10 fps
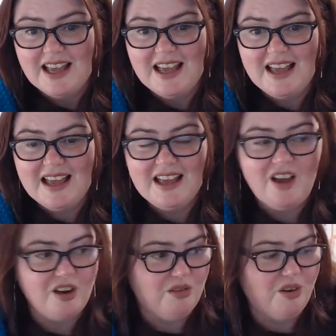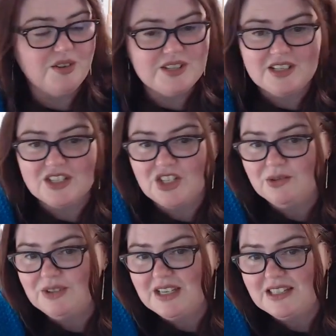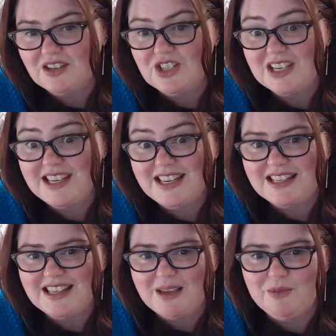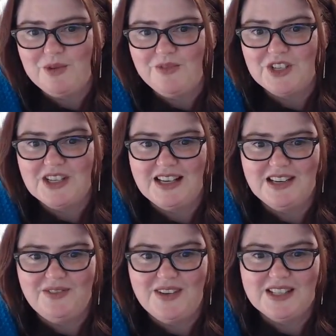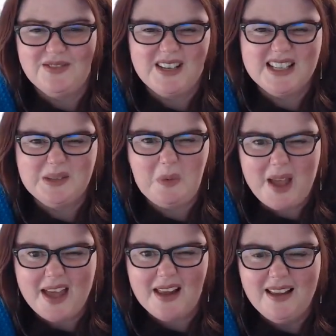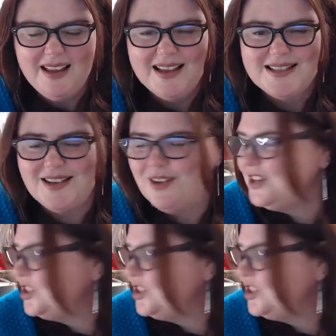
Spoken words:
across to Cheryl's desk so she can get to that more efficiently and effectively as well. So it